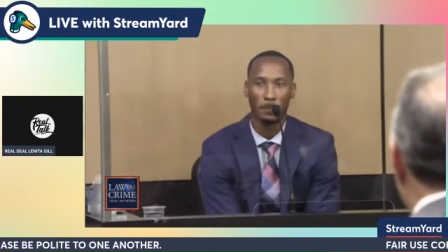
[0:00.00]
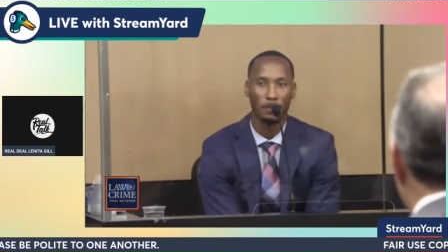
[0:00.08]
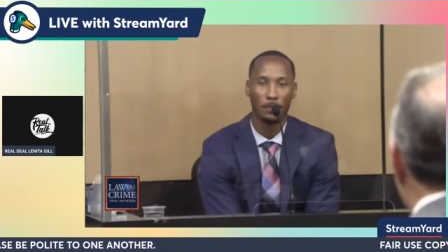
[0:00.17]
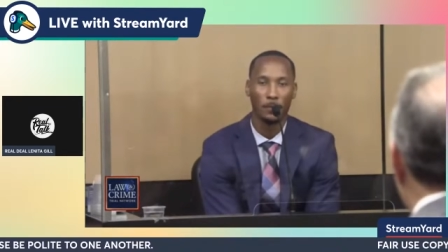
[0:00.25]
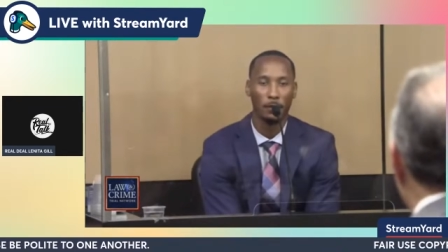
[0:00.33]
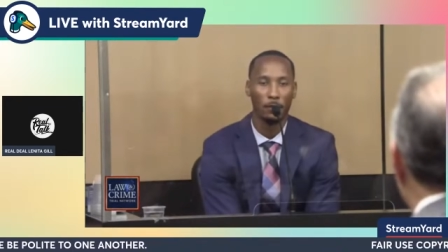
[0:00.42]

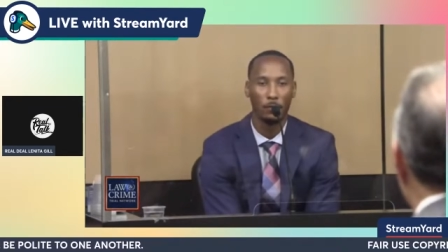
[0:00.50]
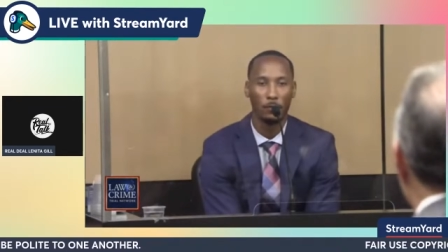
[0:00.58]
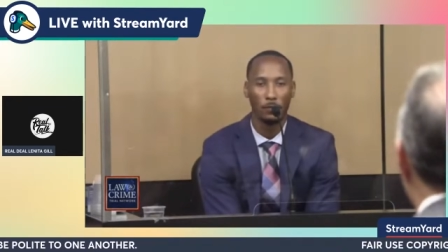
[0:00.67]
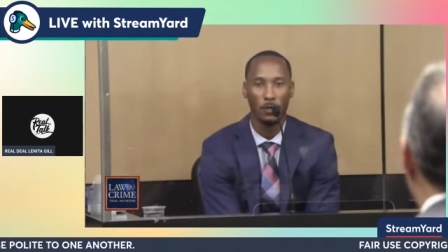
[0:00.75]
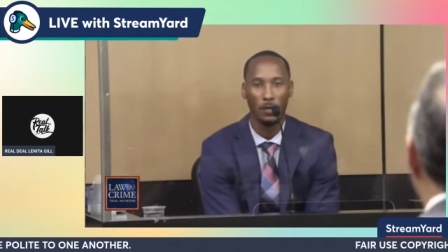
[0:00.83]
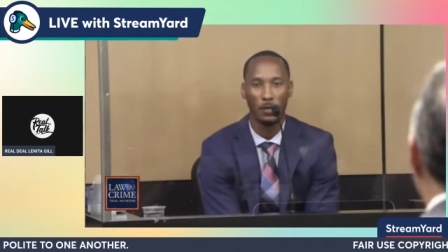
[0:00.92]
No, I
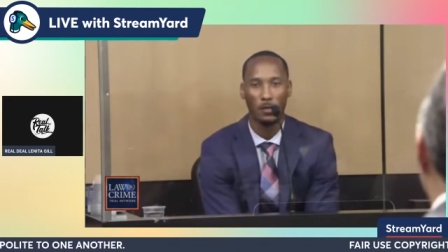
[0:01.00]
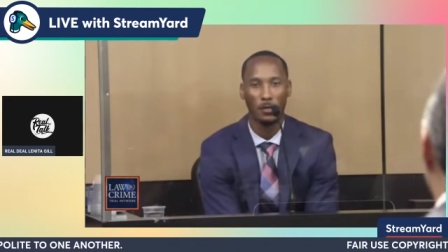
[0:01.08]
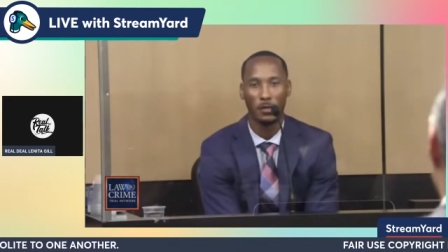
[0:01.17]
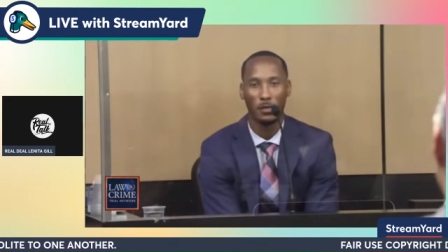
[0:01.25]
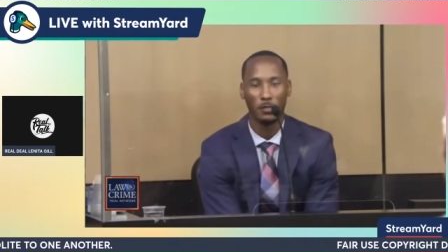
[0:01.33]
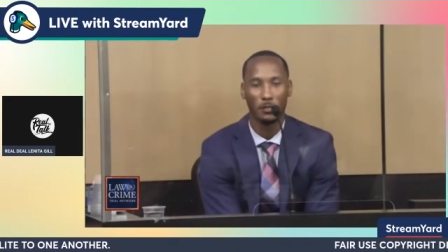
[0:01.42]
didn't get
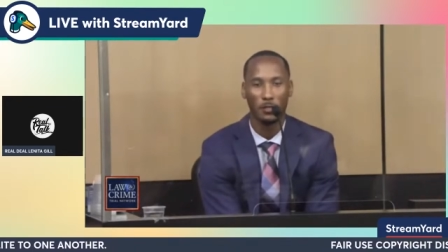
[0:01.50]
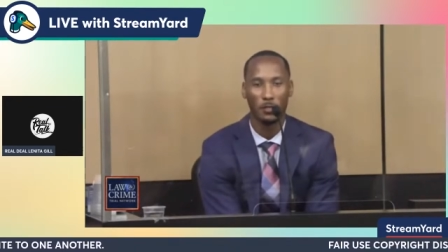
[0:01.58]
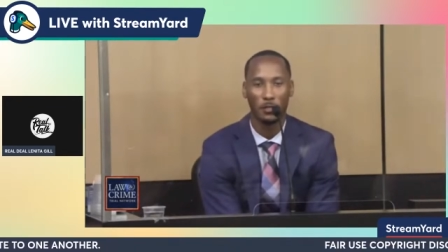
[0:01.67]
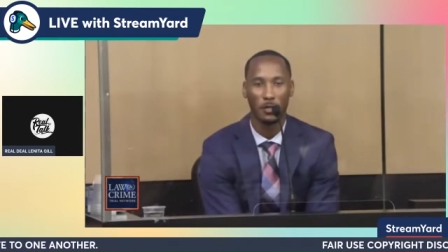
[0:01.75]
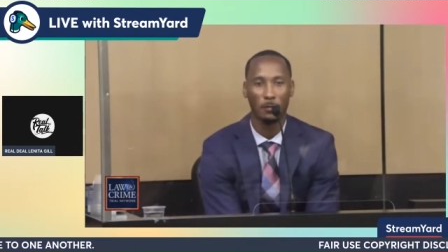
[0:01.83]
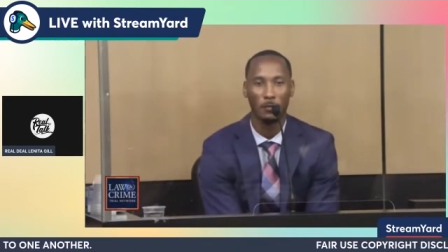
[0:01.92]
injured because I
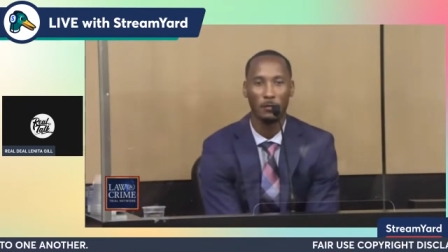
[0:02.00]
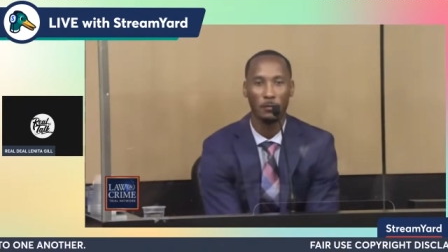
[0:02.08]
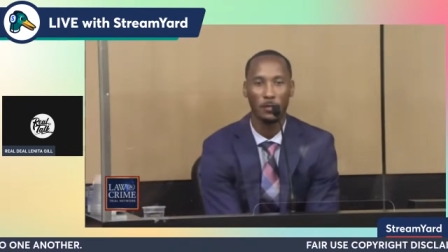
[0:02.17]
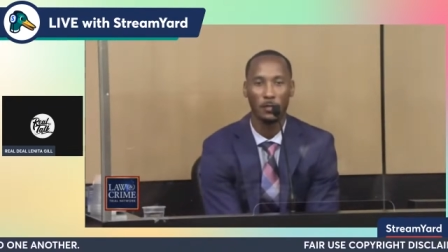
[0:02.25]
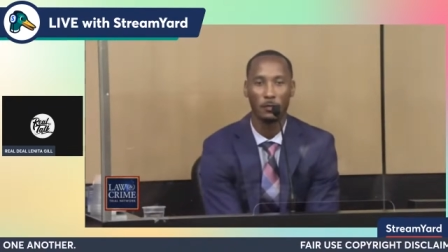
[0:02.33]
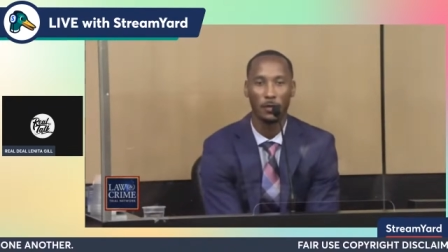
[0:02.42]
pretty much
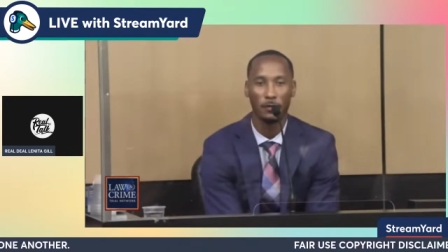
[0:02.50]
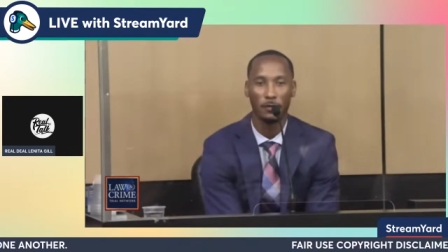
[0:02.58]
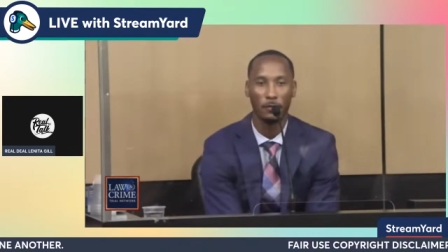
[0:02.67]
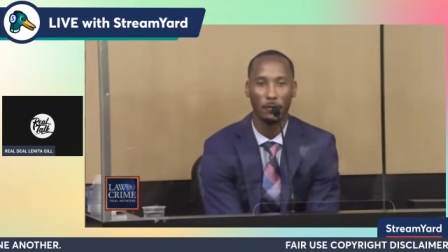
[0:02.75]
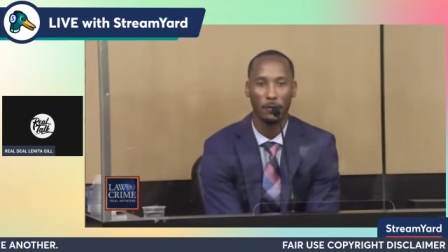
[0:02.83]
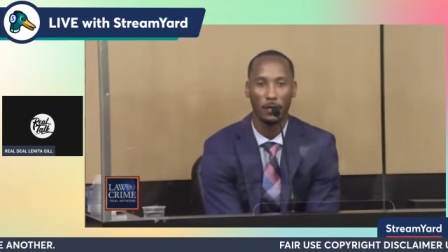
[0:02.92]
braced for it. I
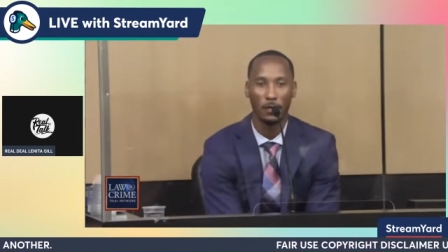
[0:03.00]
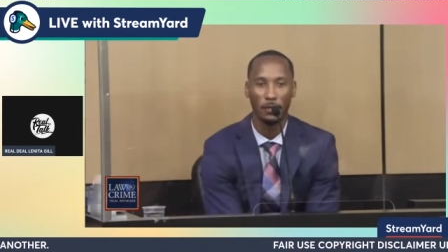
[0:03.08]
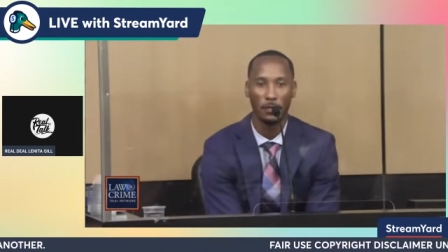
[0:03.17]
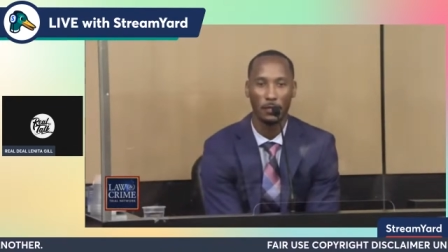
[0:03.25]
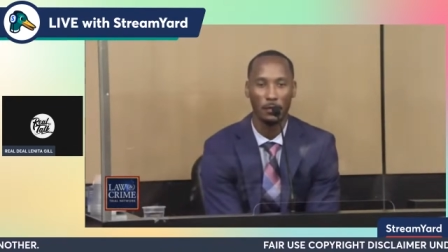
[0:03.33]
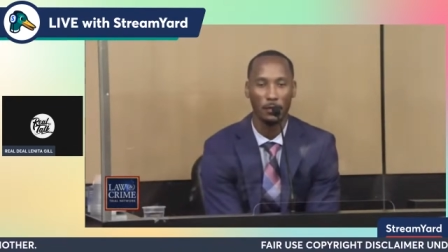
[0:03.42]
seen it
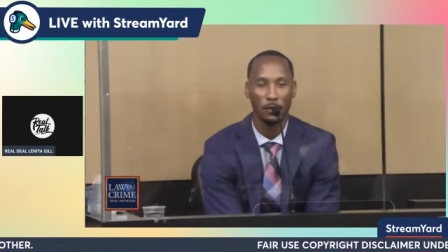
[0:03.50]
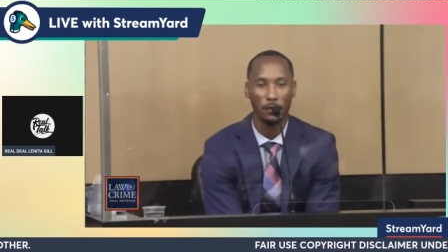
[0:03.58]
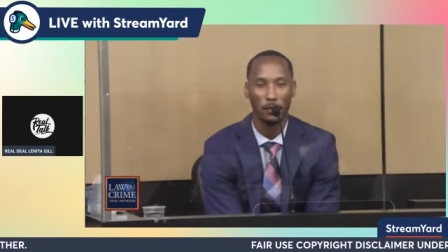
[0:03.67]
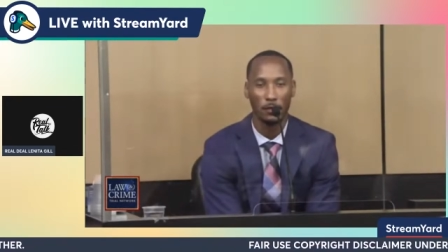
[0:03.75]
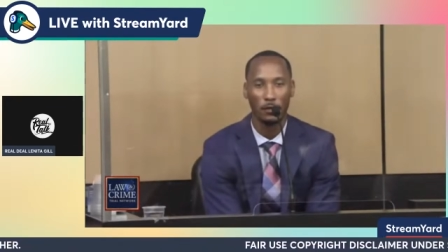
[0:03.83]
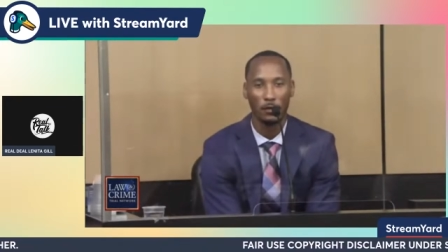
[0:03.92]

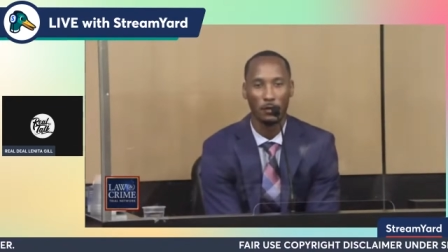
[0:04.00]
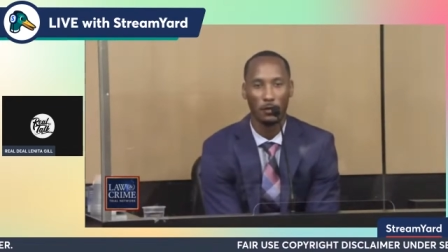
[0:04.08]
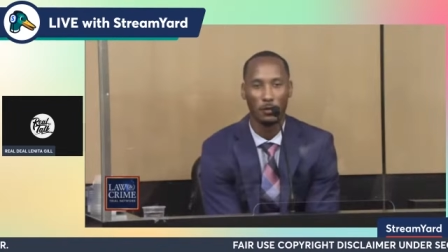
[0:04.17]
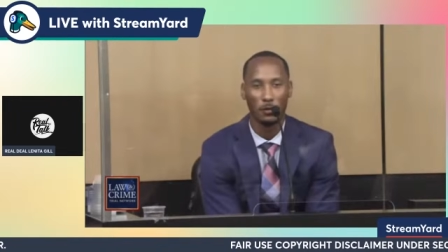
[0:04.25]
coming.